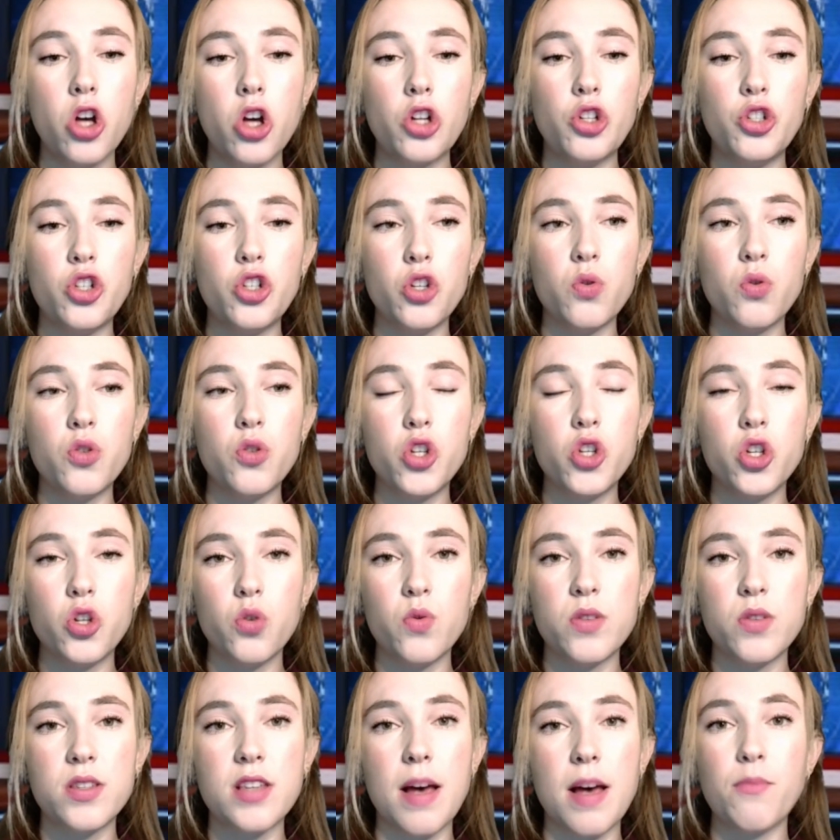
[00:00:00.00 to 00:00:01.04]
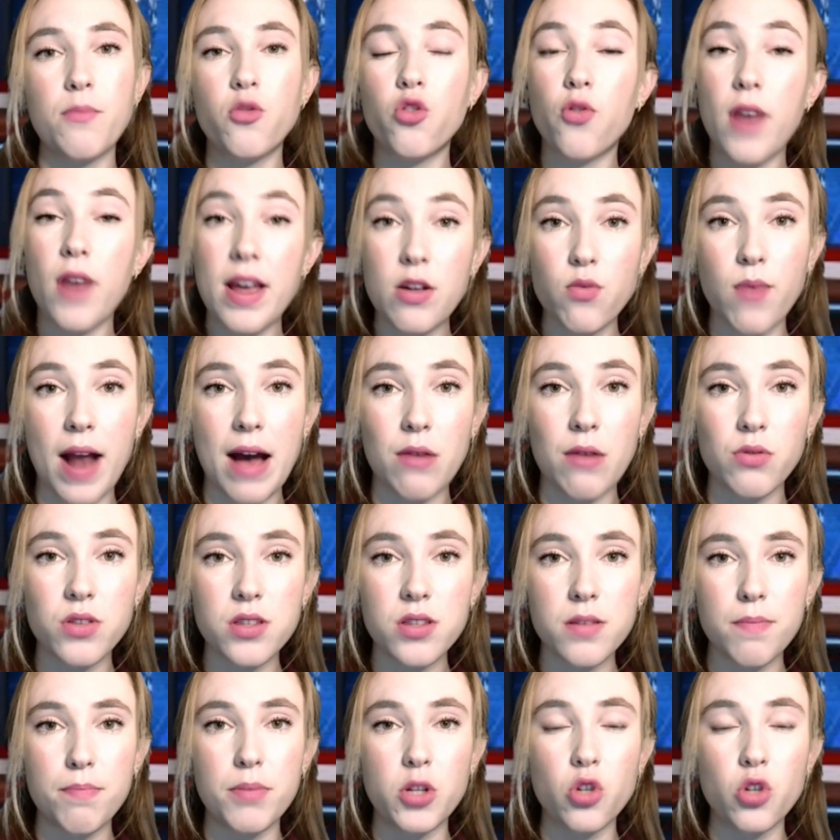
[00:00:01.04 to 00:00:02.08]
due to some trade
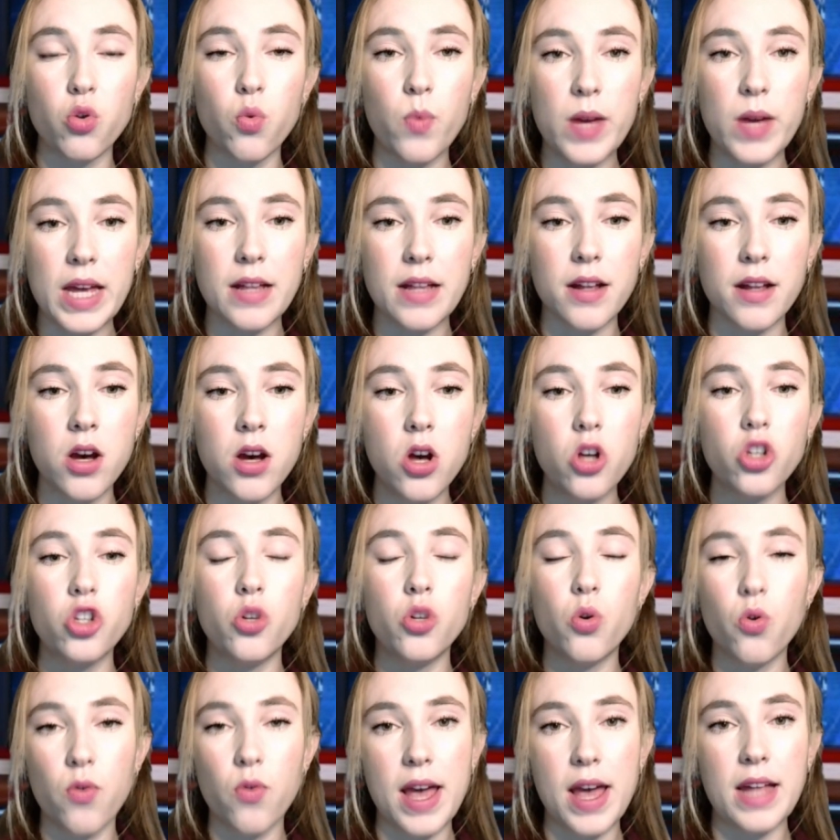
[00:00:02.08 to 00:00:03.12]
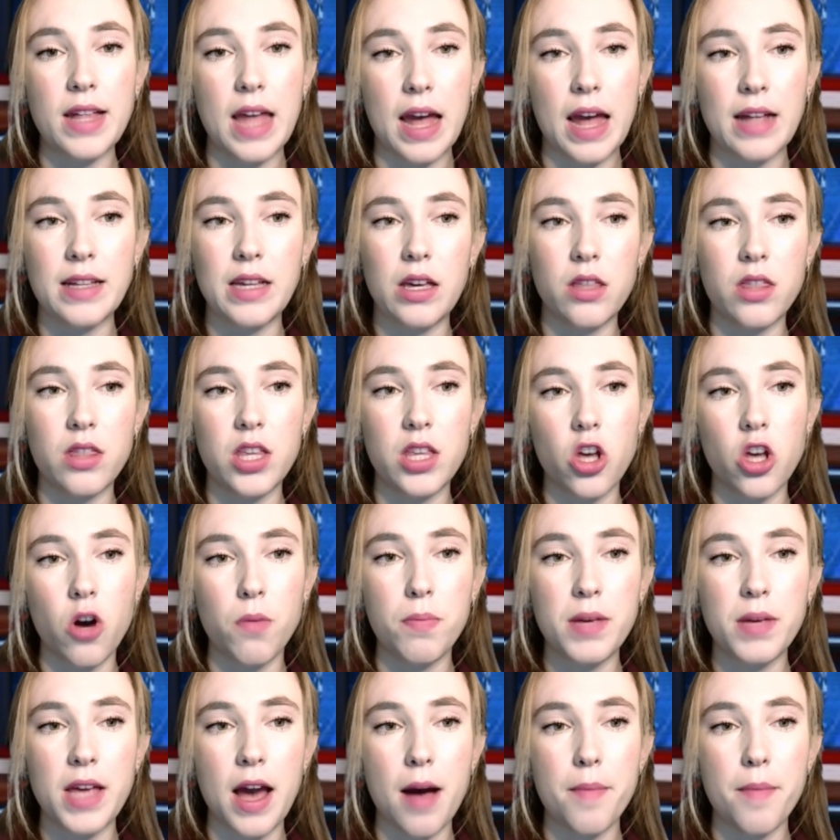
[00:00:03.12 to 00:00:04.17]
routes between Ukraine and
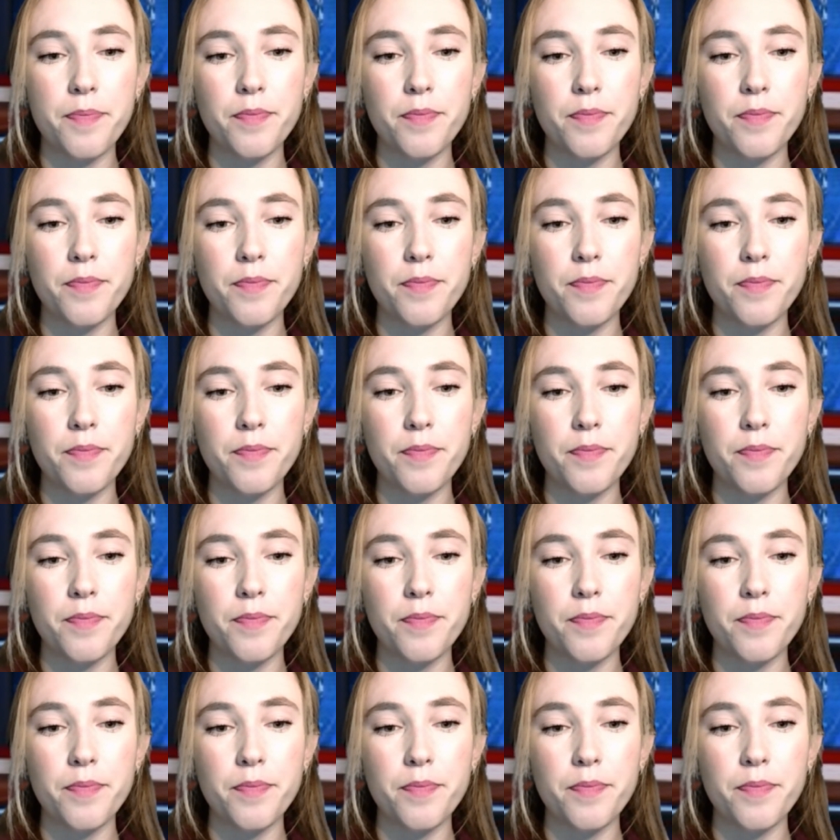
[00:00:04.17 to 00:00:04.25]
Ethiopia.